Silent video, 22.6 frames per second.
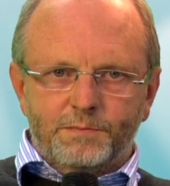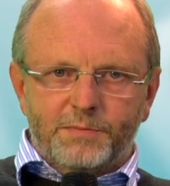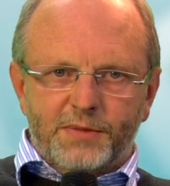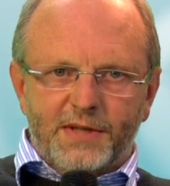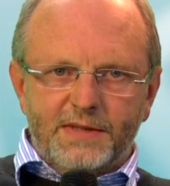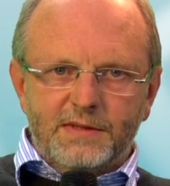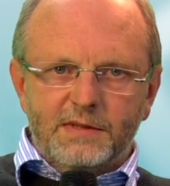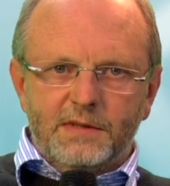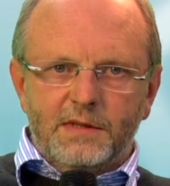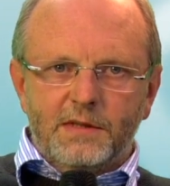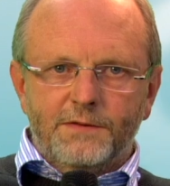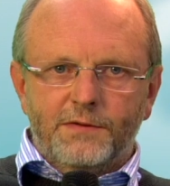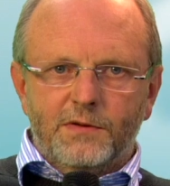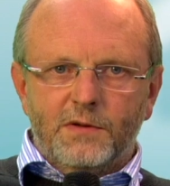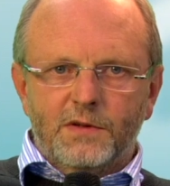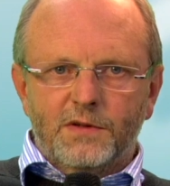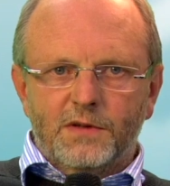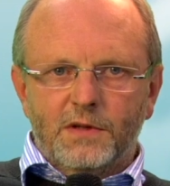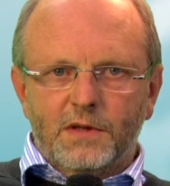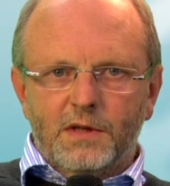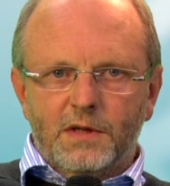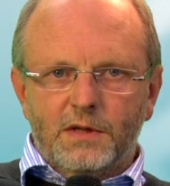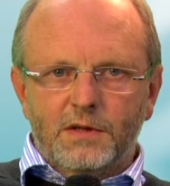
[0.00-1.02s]
President
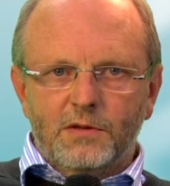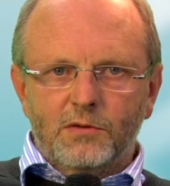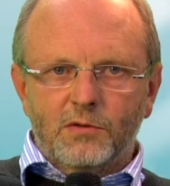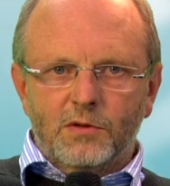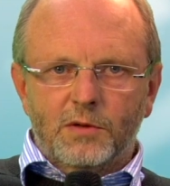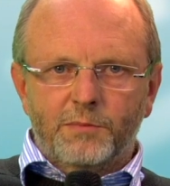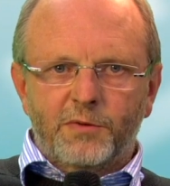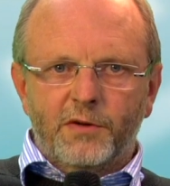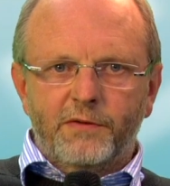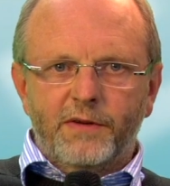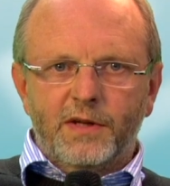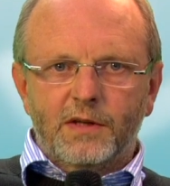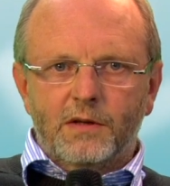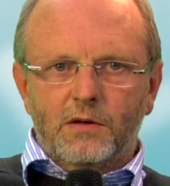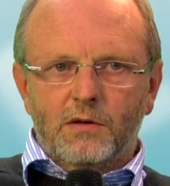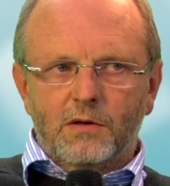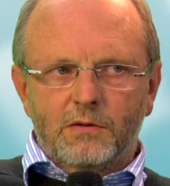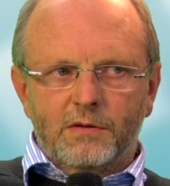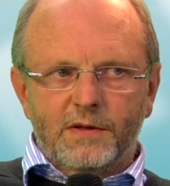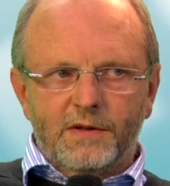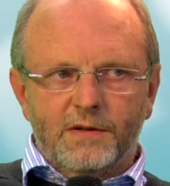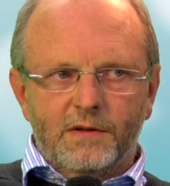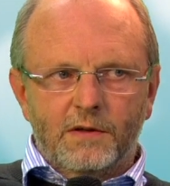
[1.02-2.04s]
for the Europe Prevent
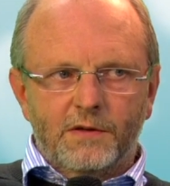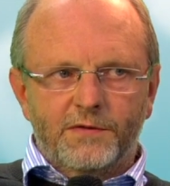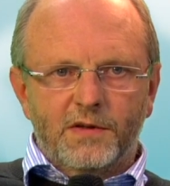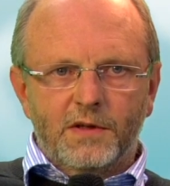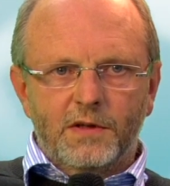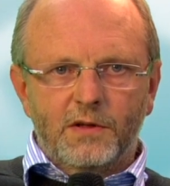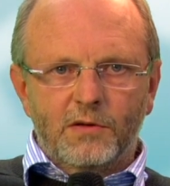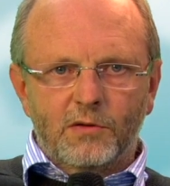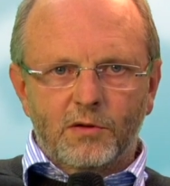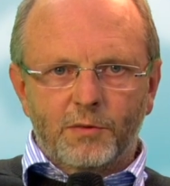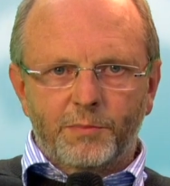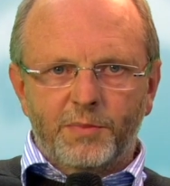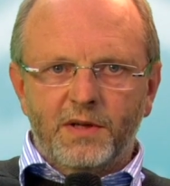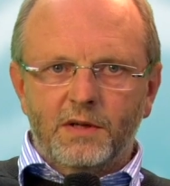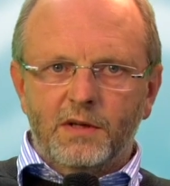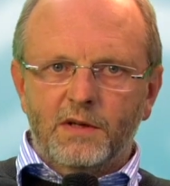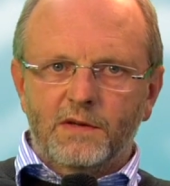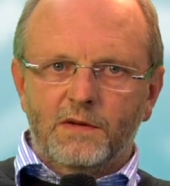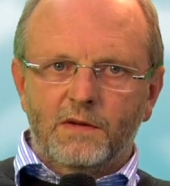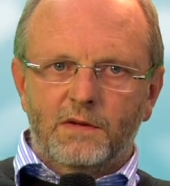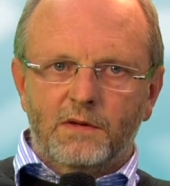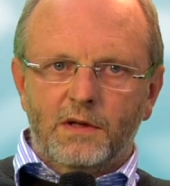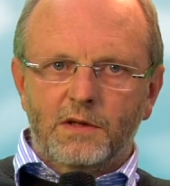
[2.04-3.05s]
Congress of the European
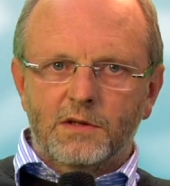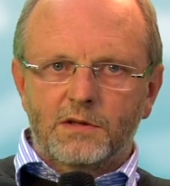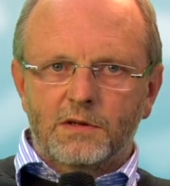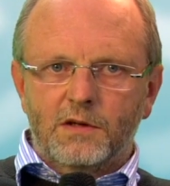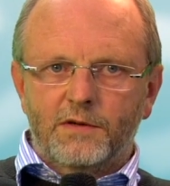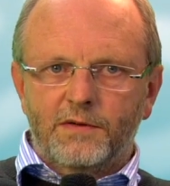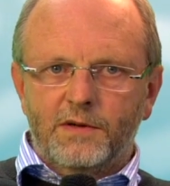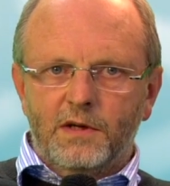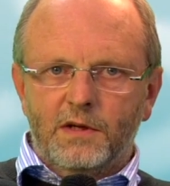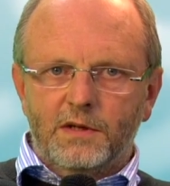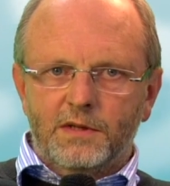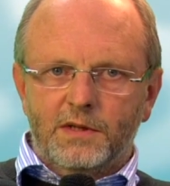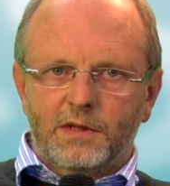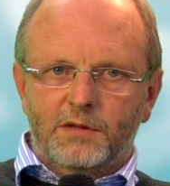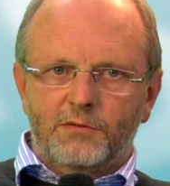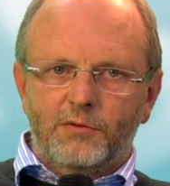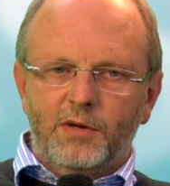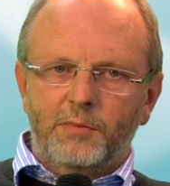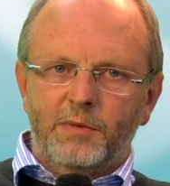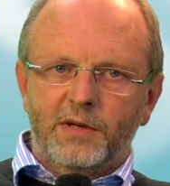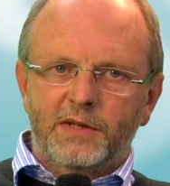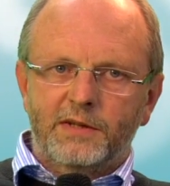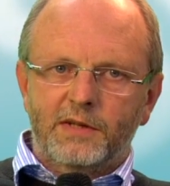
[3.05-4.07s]
Association of Cardiac
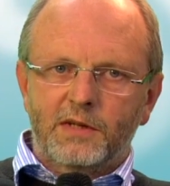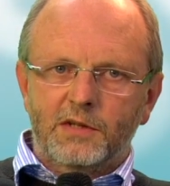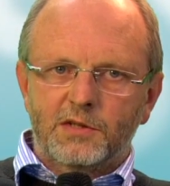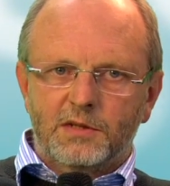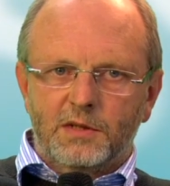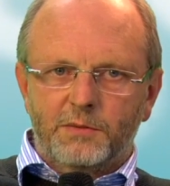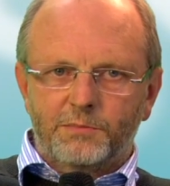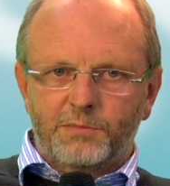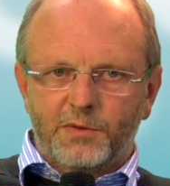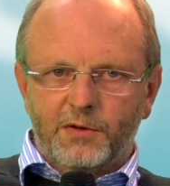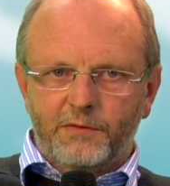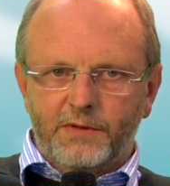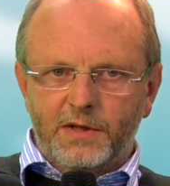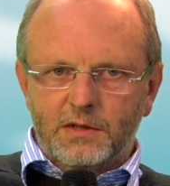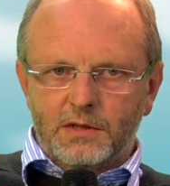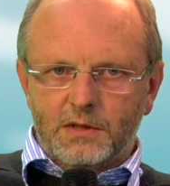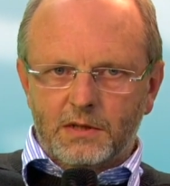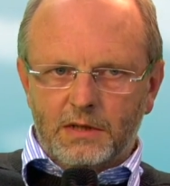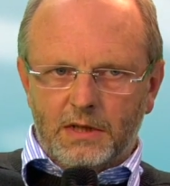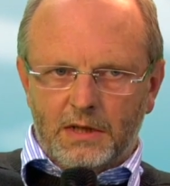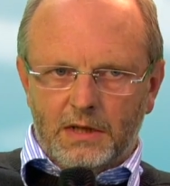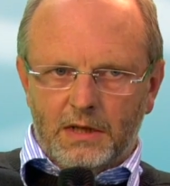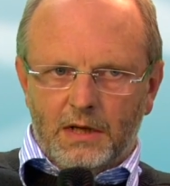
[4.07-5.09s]
Rehabilitation and
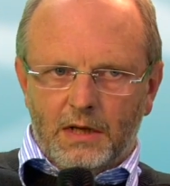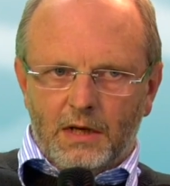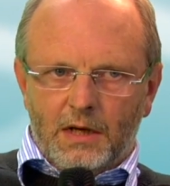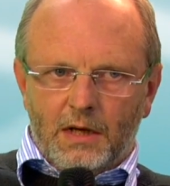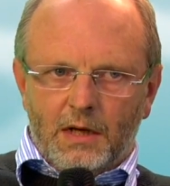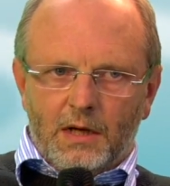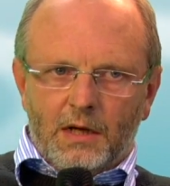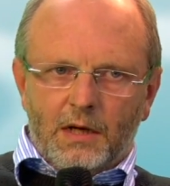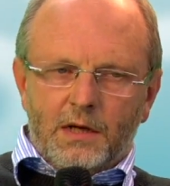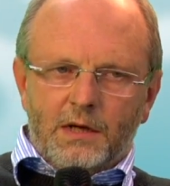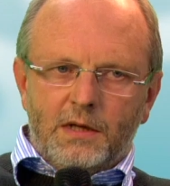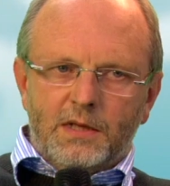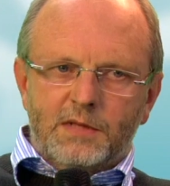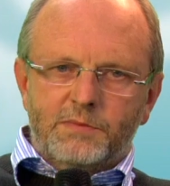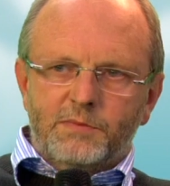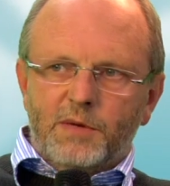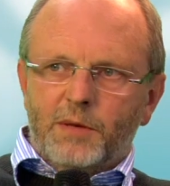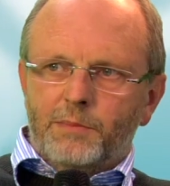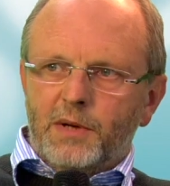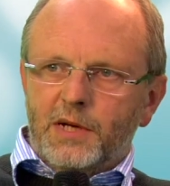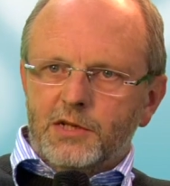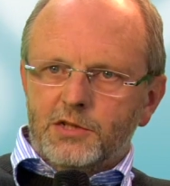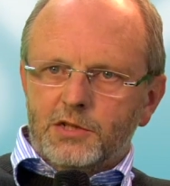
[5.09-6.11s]
Prevention, it's
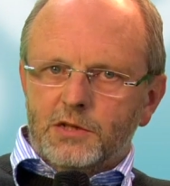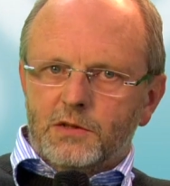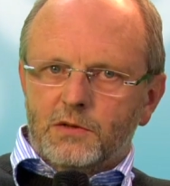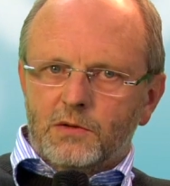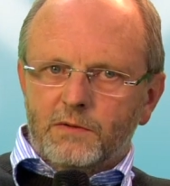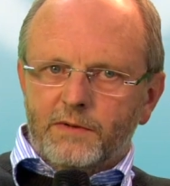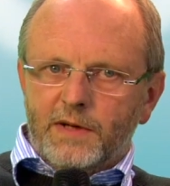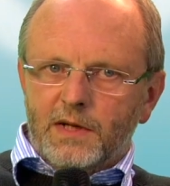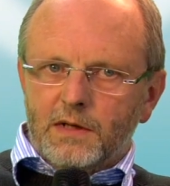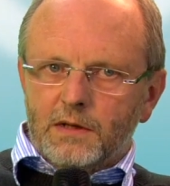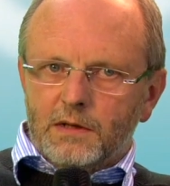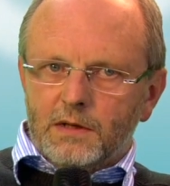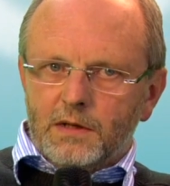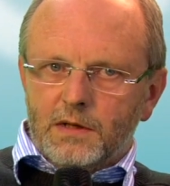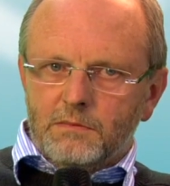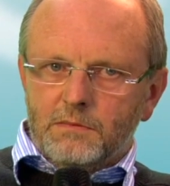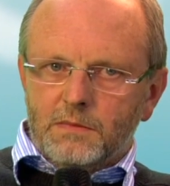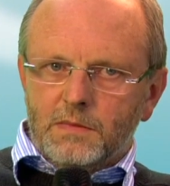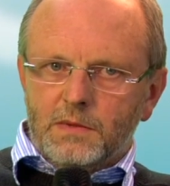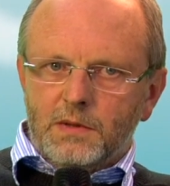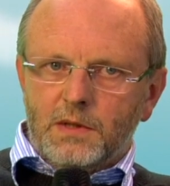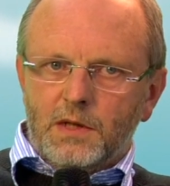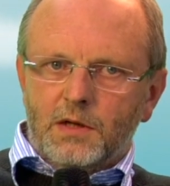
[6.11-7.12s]
my pleasure to
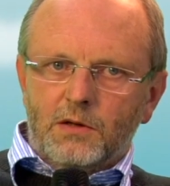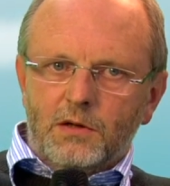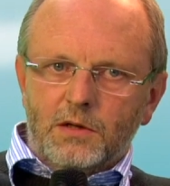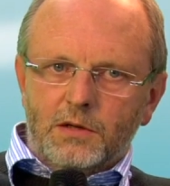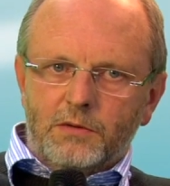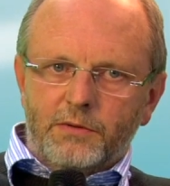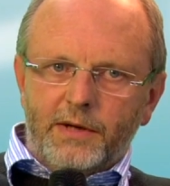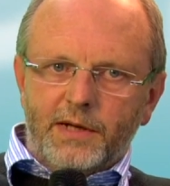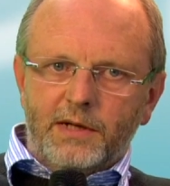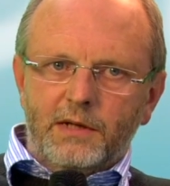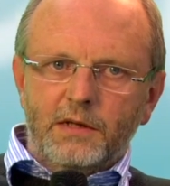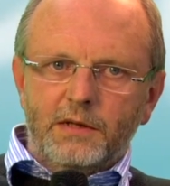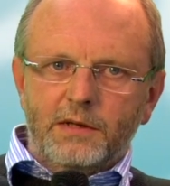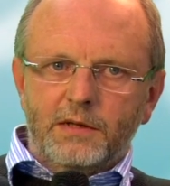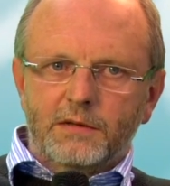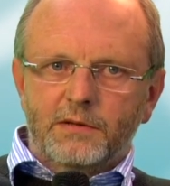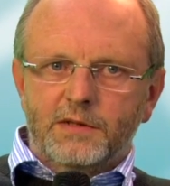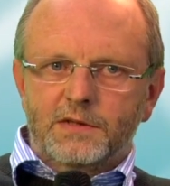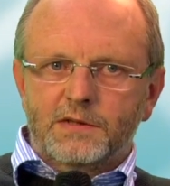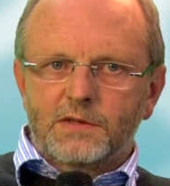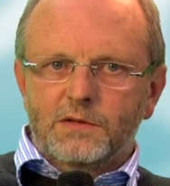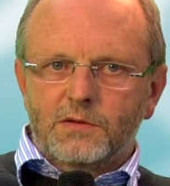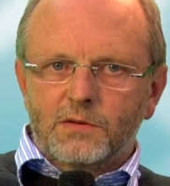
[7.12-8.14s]
welcome Nicolle Kraenkel
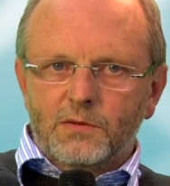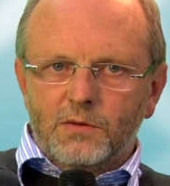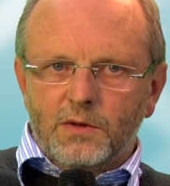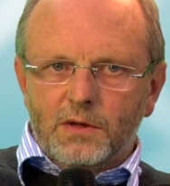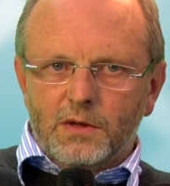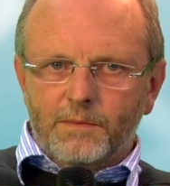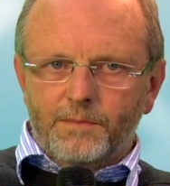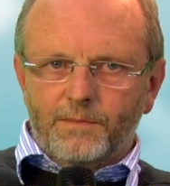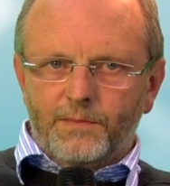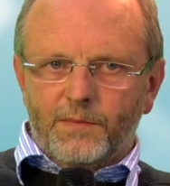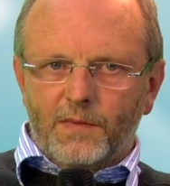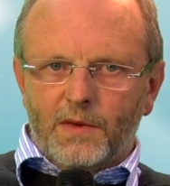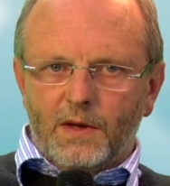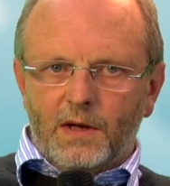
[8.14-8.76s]
here at the studio.